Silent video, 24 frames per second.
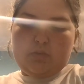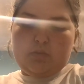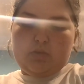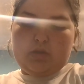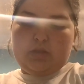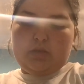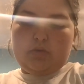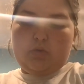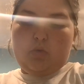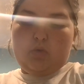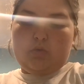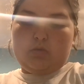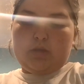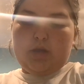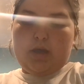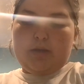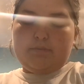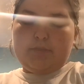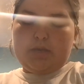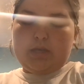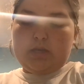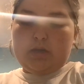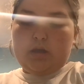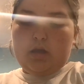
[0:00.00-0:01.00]
really old. I
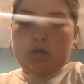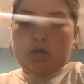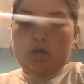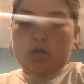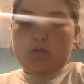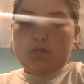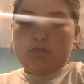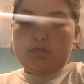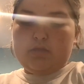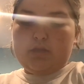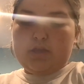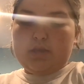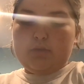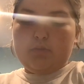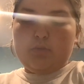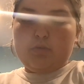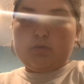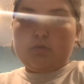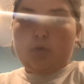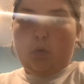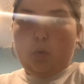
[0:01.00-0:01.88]
mean, this was